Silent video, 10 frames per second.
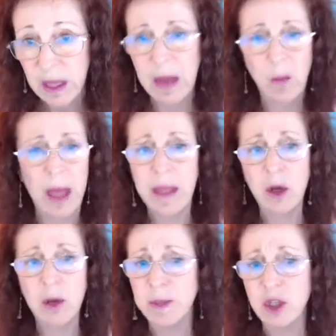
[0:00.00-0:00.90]
And that
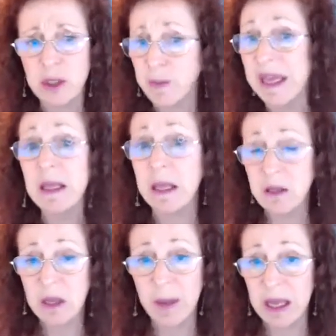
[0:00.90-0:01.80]
could be just healing,
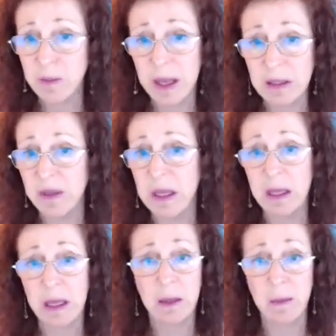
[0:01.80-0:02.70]
some aspect of
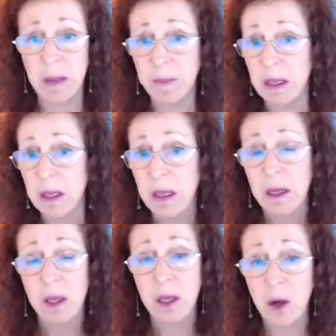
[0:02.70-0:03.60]
healing. And it might be,
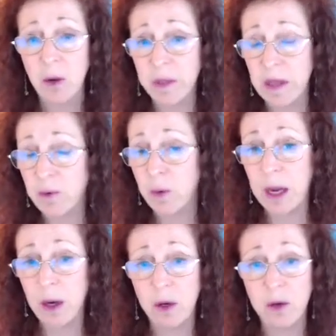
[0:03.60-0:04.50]
they've
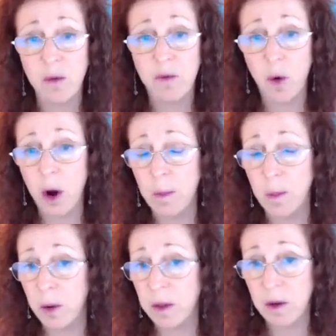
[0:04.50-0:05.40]
created a new form,
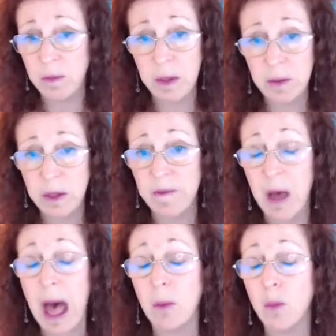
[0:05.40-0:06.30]
or they've
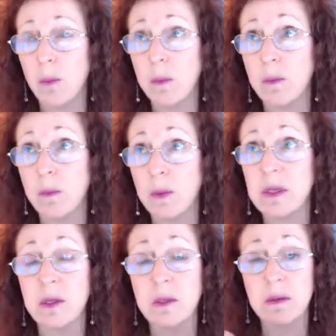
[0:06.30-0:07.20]

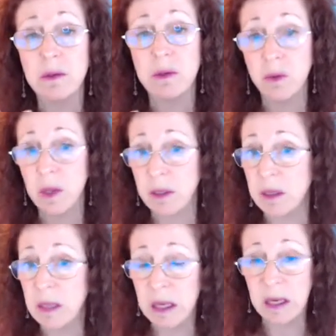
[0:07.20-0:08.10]
risen to the
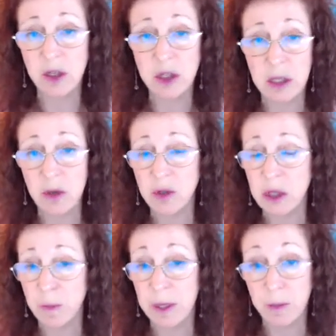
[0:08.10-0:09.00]

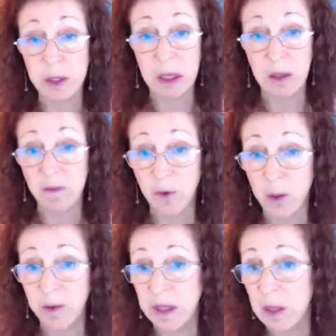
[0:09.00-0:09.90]
leadership in a particular
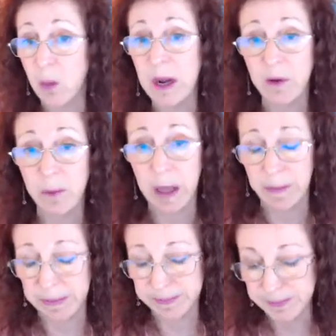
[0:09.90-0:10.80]
form of healing, whatever it might
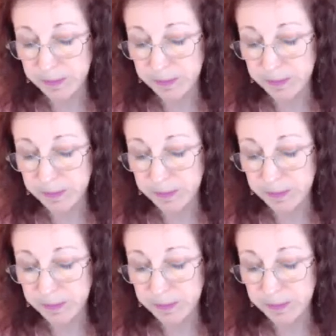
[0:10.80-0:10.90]
be.